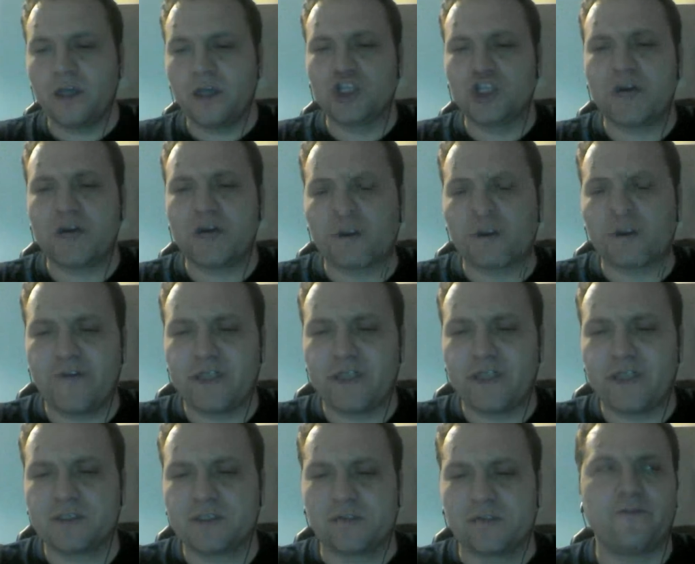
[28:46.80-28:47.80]
in, in
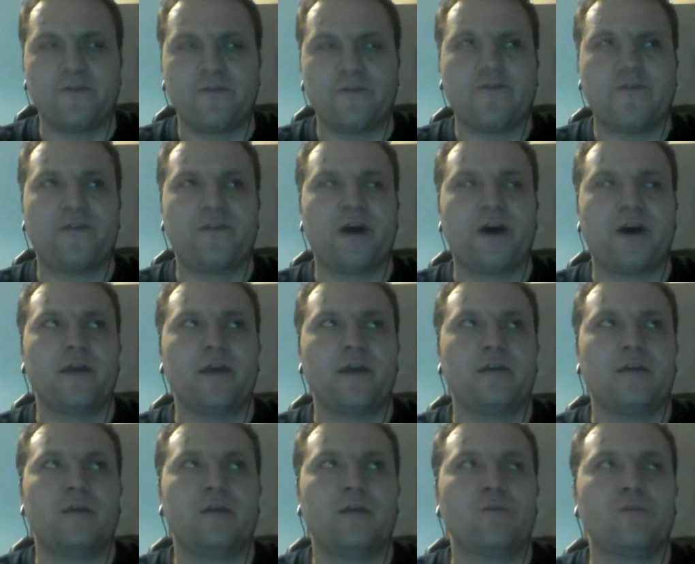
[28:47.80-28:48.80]
JavaFX, if
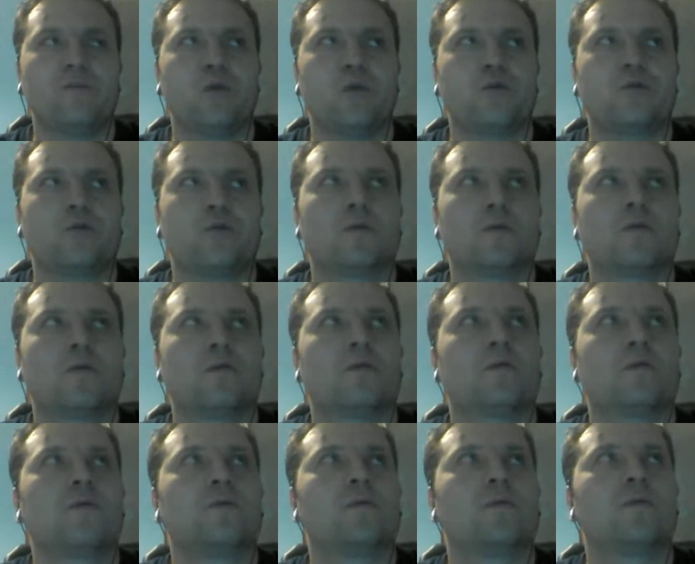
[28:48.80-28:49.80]
I'm not
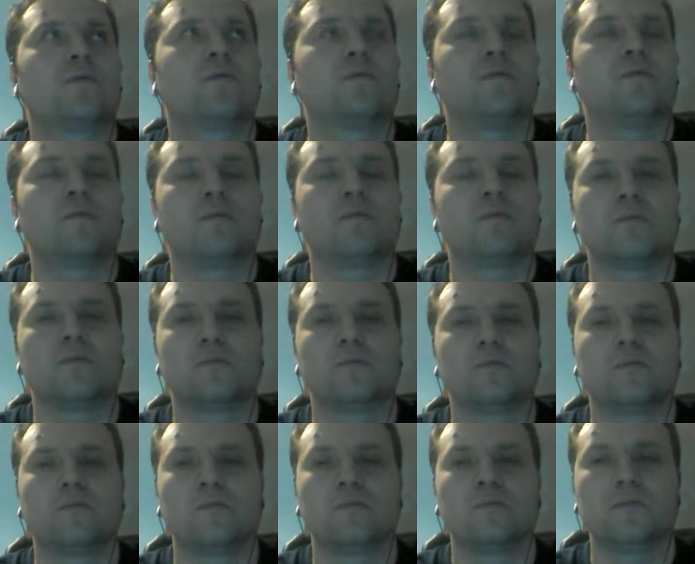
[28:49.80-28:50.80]

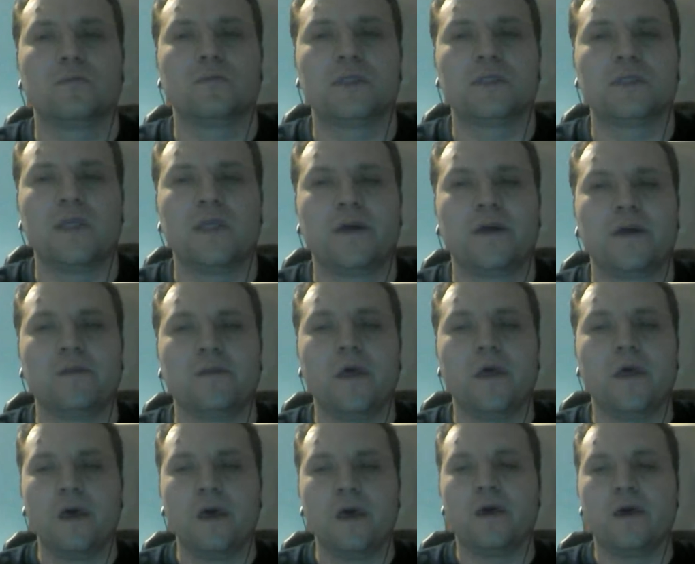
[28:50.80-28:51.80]

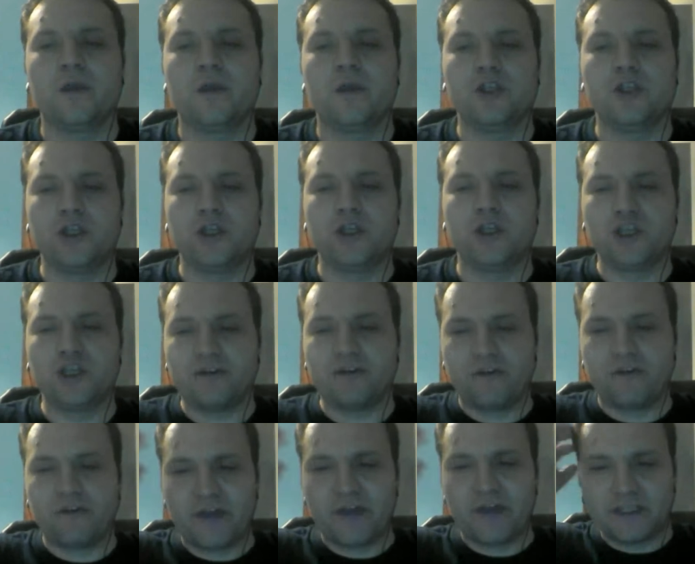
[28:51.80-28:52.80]
mistaken, in, in
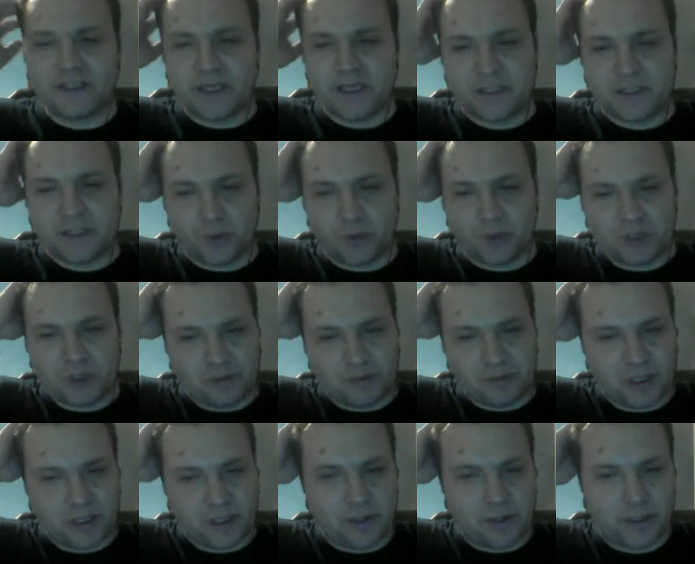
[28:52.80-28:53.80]
JavaFX they support
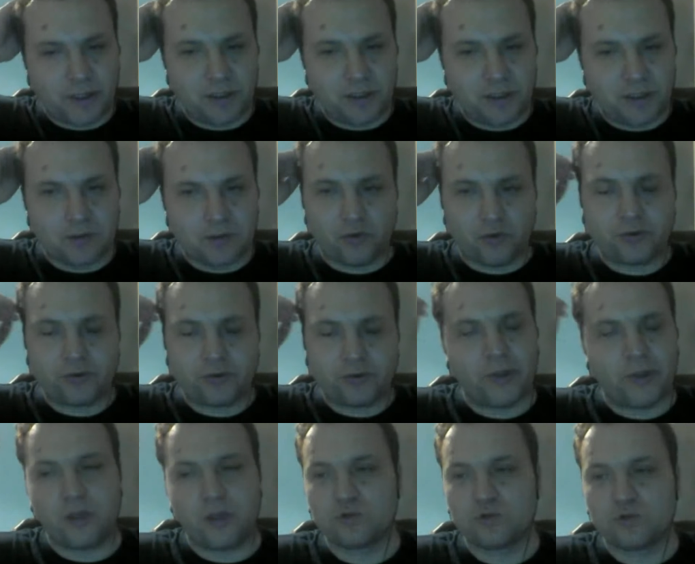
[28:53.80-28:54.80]
something like this,
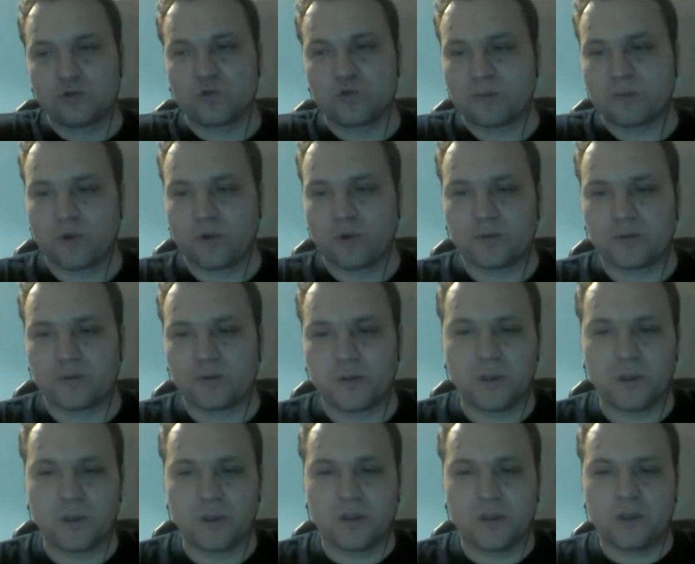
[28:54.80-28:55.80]
or they used to support
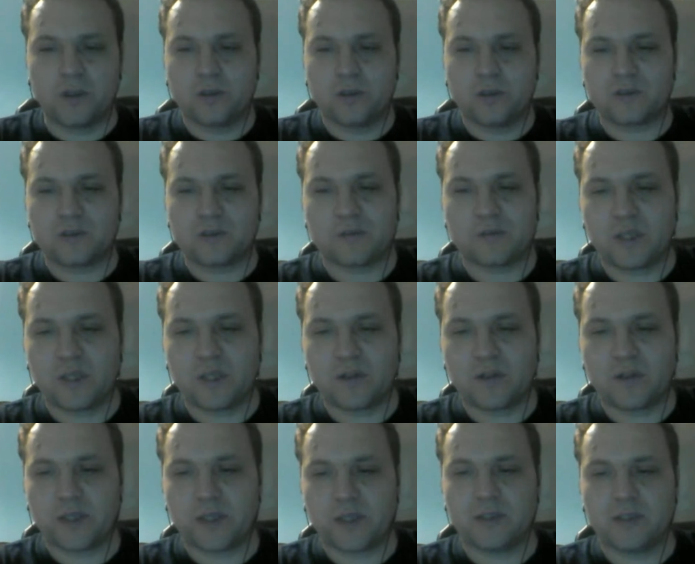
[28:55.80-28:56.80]

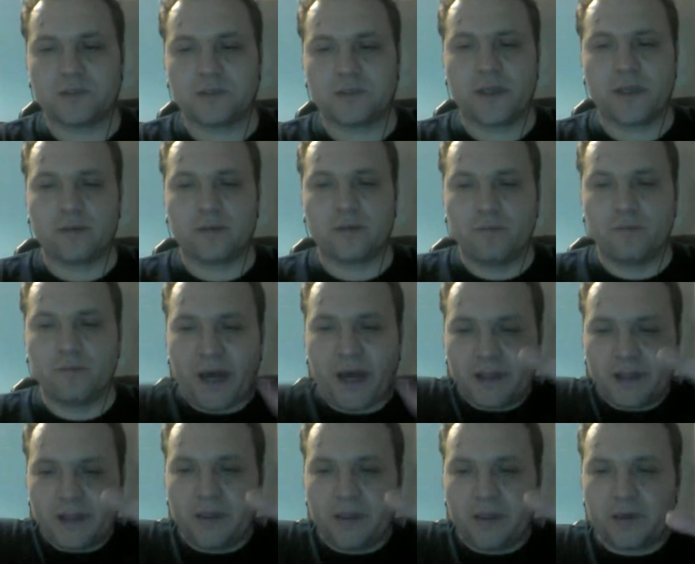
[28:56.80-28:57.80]
something like this, like
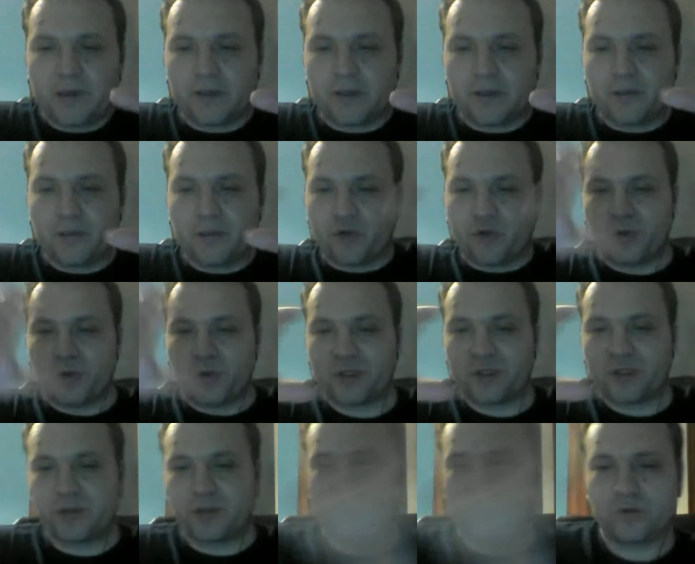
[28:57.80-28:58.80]
binding a
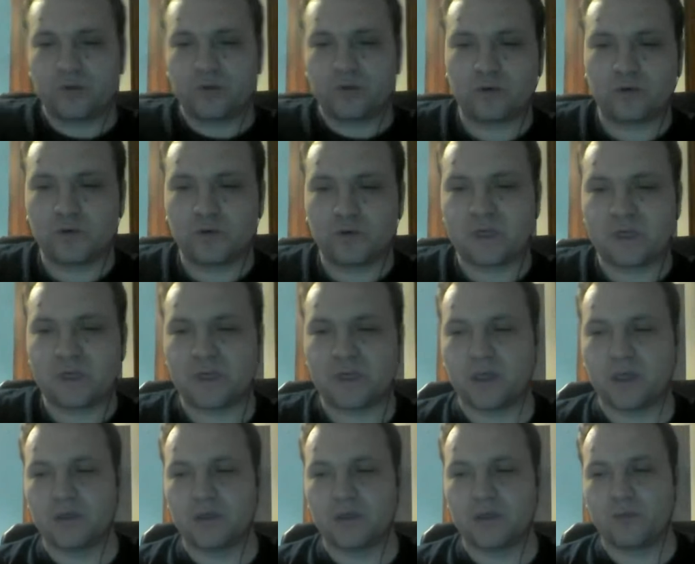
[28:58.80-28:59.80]
property to, to
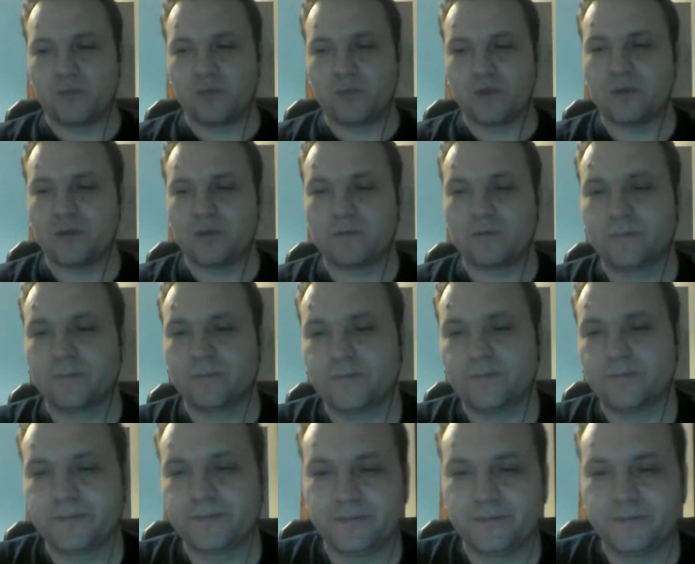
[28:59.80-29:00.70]
something in the model. Mm-hmm.